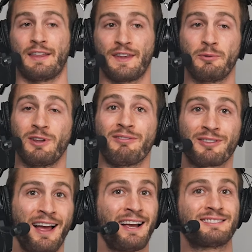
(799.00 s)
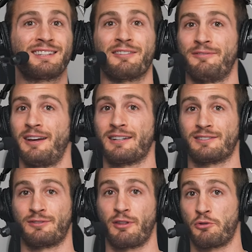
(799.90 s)
and that will have lasting
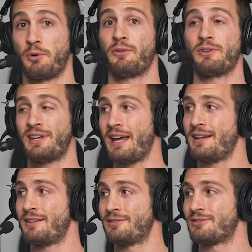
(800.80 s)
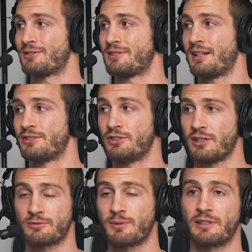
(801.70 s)
effects throughout the day. So it's not
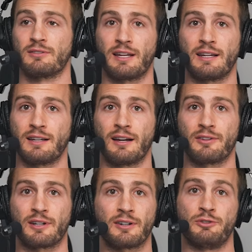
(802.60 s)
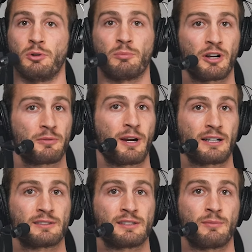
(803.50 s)
just when you're laying down there doing breath
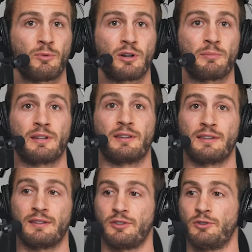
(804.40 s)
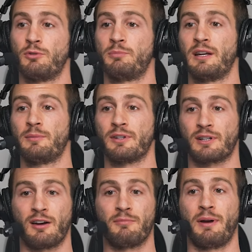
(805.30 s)
practice in the morning, but you will be able to
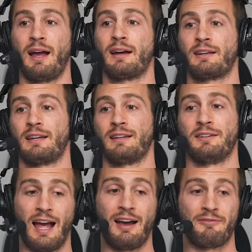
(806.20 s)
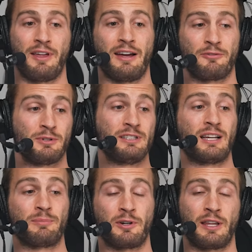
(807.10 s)
come back and have that
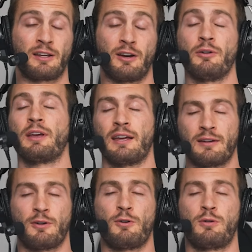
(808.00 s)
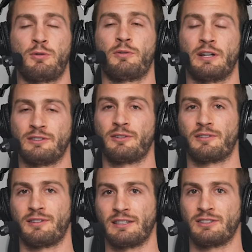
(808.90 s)
reset point, like, okay, it's okay.
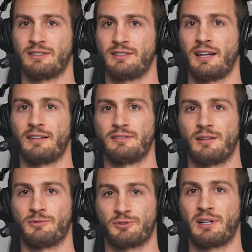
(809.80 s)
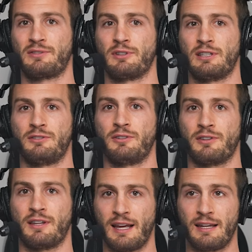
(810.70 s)
Like Jen said, something stressful hits you
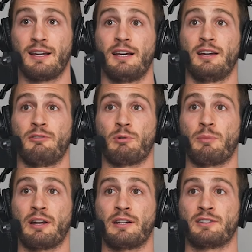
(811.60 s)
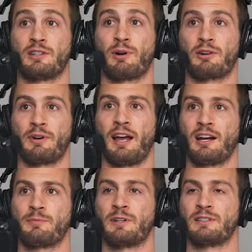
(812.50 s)
during the day, we might initially want to
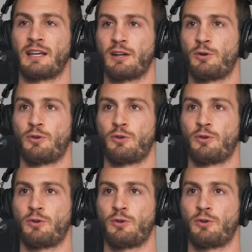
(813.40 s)
react, but it's like,